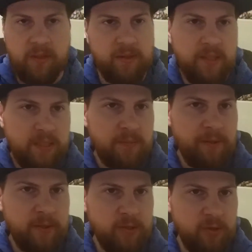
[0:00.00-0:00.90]
This
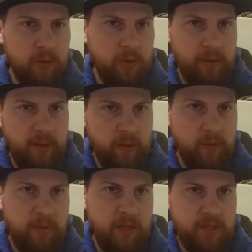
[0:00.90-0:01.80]
smells stronger. Now, it could
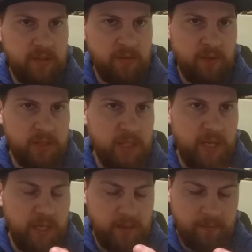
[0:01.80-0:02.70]
be because it's a fresh
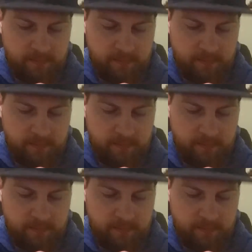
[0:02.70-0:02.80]
can.